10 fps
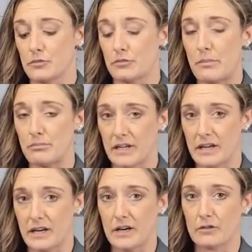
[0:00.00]

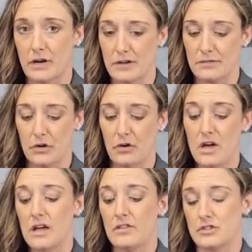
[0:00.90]
replica rifle.
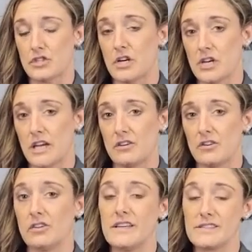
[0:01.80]
The charging
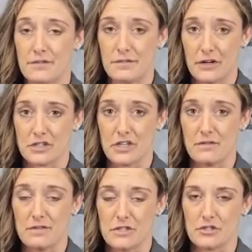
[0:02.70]
handle is a
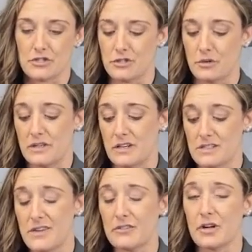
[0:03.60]
functioning feature, so it
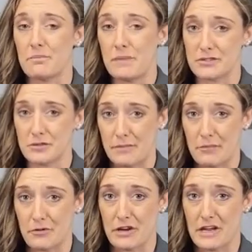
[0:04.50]
does have a lot of muscle
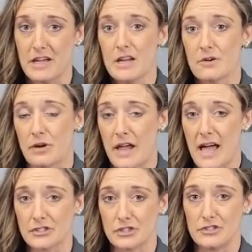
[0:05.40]
memory
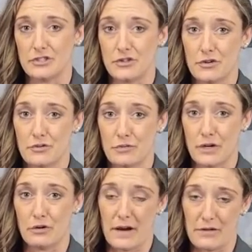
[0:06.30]
reaction to your
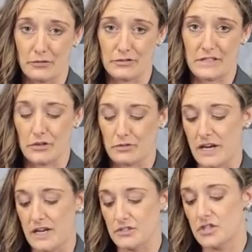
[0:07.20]
real rifles down the
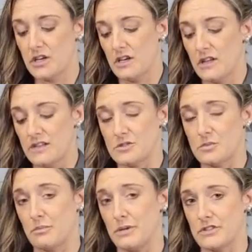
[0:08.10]
range. This is
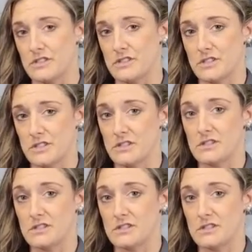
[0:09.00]
what pierces the